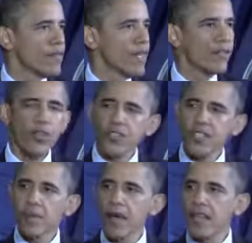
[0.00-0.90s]
And if you're
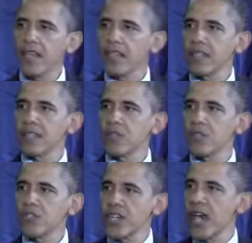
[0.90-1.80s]
somebody
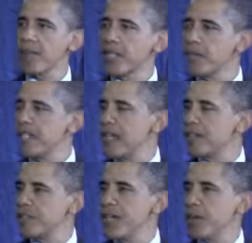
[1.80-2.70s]
whose job can be
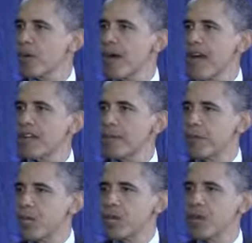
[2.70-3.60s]
done cheaper by a
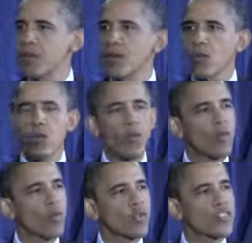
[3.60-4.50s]
computer
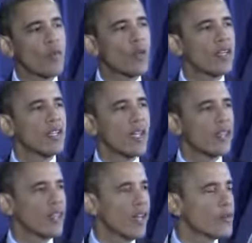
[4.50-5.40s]
or someone in
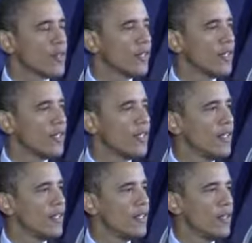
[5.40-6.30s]
another country,
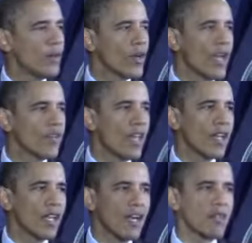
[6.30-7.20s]
you don't have a
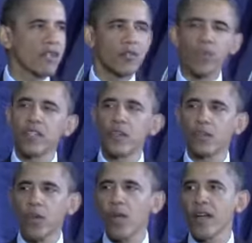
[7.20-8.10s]
lot of leverage with your
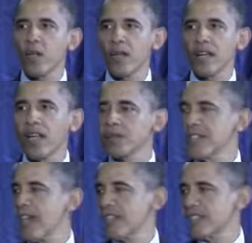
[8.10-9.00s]
employer when it comes
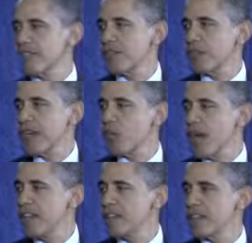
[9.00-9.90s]
to asking for better
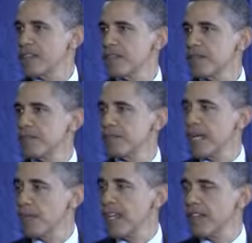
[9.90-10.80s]
wages or
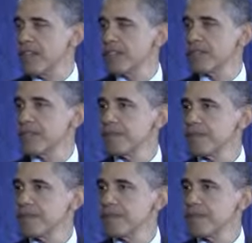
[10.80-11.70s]
better benefits,
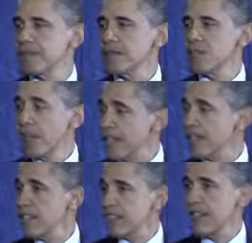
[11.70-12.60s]

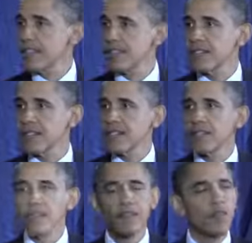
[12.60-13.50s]
especially since
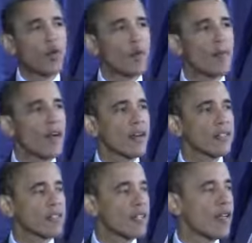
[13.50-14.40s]
fewer
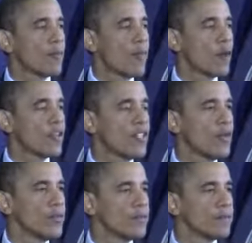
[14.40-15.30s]
Americans today are part of a
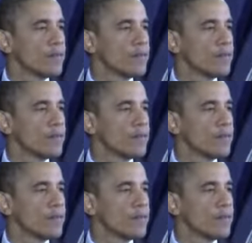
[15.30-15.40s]
union.